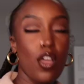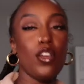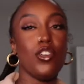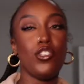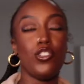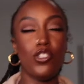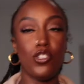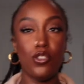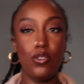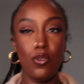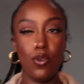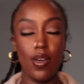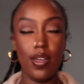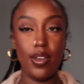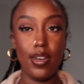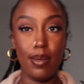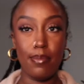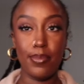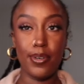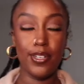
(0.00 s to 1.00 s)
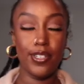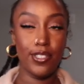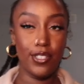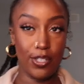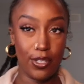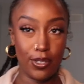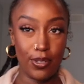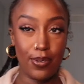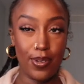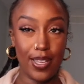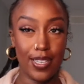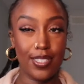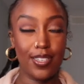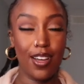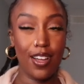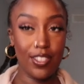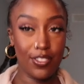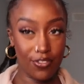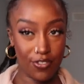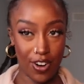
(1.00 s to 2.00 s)
Shoe number two is
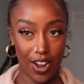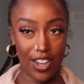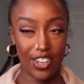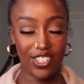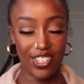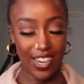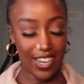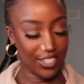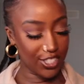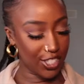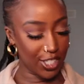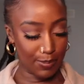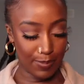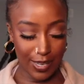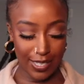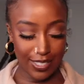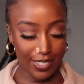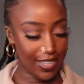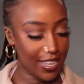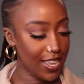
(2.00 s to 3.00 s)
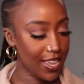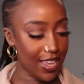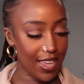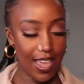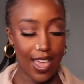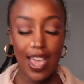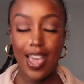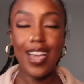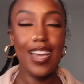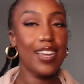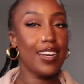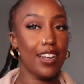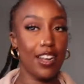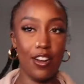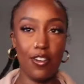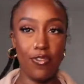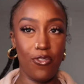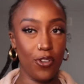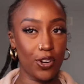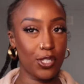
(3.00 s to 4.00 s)
called Fresh, and she's basically an
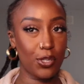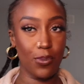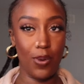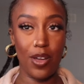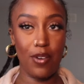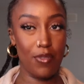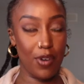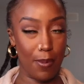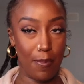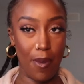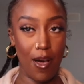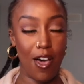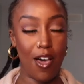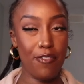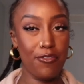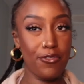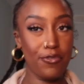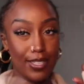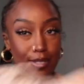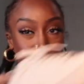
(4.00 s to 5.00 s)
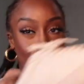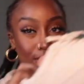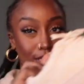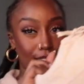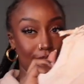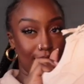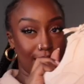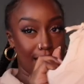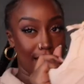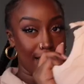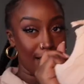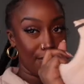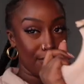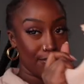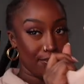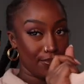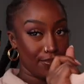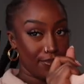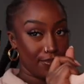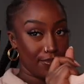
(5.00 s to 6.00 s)
Air Force One ripoff. This is what she looks like.
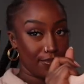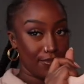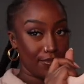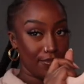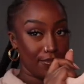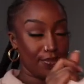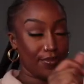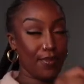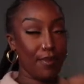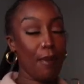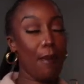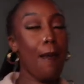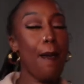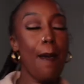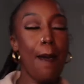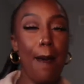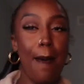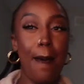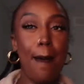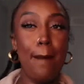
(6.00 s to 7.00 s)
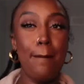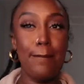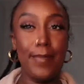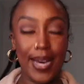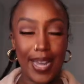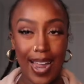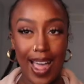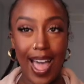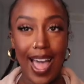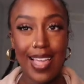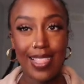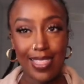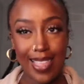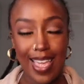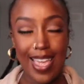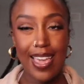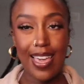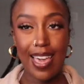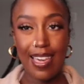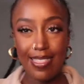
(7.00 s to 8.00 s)
But I
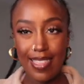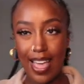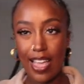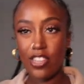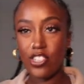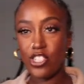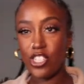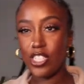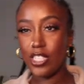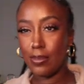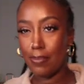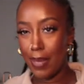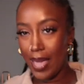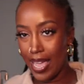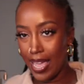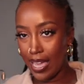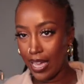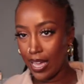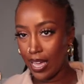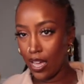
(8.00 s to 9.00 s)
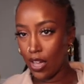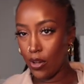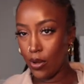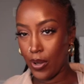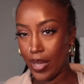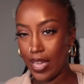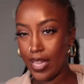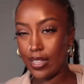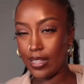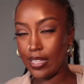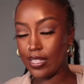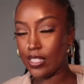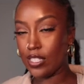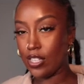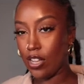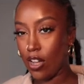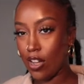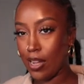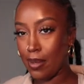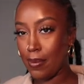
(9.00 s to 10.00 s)
like that she's pink. Okay, let's
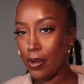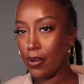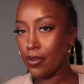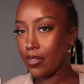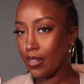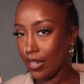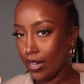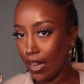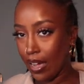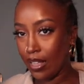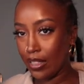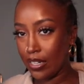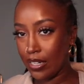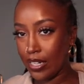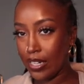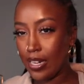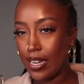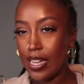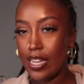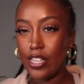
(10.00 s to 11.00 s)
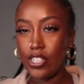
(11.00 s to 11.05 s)
talk about the color.